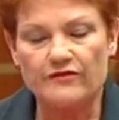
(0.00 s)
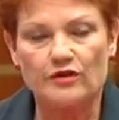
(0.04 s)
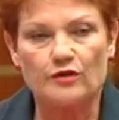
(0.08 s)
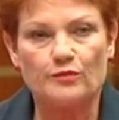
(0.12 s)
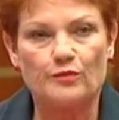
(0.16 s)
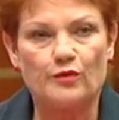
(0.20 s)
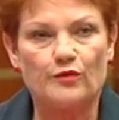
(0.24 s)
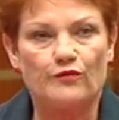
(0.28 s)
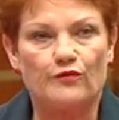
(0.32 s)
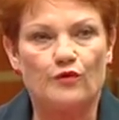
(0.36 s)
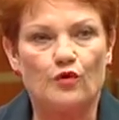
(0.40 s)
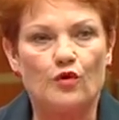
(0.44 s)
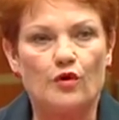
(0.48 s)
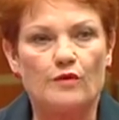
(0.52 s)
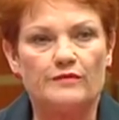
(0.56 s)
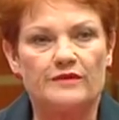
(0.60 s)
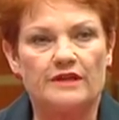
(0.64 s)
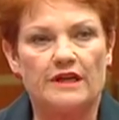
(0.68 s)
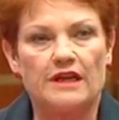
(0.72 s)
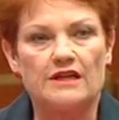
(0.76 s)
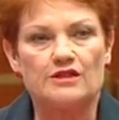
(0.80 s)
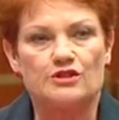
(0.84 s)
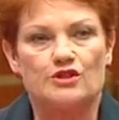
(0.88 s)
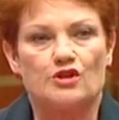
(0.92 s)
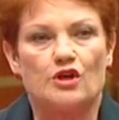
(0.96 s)
perform to
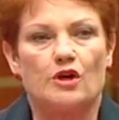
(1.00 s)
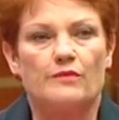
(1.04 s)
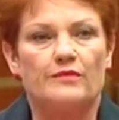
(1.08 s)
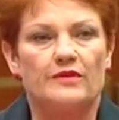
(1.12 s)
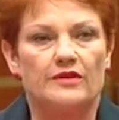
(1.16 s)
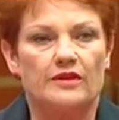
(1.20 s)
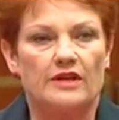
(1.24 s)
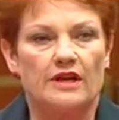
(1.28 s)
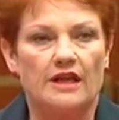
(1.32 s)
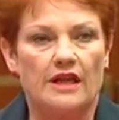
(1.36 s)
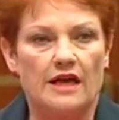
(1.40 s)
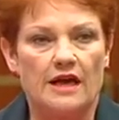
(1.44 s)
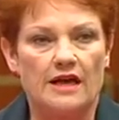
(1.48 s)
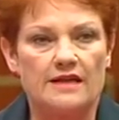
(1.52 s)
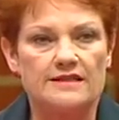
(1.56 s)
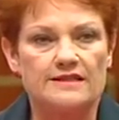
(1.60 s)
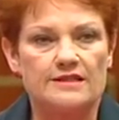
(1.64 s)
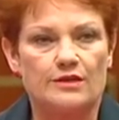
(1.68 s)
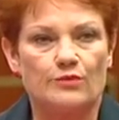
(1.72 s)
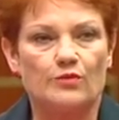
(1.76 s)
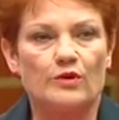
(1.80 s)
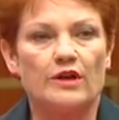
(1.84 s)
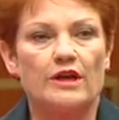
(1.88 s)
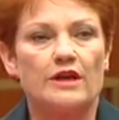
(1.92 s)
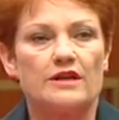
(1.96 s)
get top of the class,
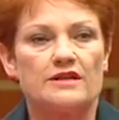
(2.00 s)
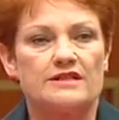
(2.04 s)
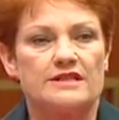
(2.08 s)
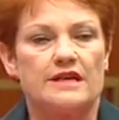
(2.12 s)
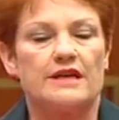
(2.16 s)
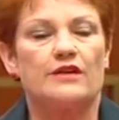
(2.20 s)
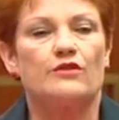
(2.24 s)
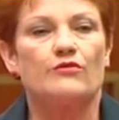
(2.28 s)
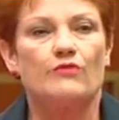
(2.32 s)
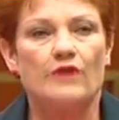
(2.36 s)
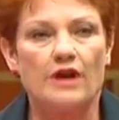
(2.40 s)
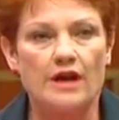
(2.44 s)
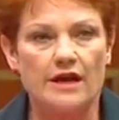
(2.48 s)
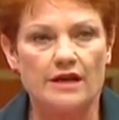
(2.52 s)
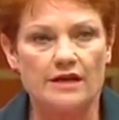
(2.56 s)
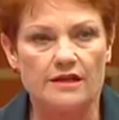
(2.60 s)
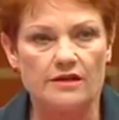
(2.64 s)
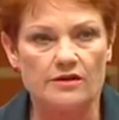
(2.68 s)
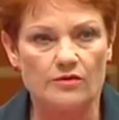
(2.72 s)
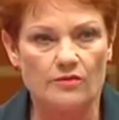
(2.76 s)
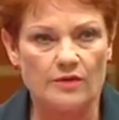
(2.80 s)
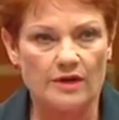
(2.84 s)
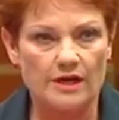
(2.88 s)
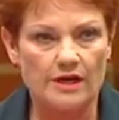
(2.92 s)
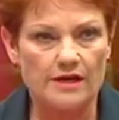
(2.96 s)
so we're going to take
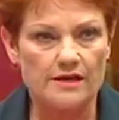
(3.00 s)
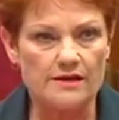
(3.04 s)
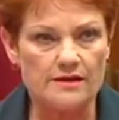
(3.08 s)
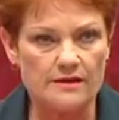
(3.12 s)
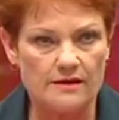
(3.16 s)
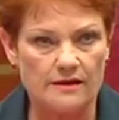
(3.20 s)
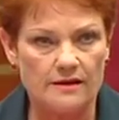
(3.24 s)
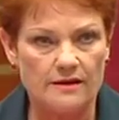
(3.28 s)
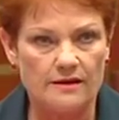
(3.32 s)
grading away.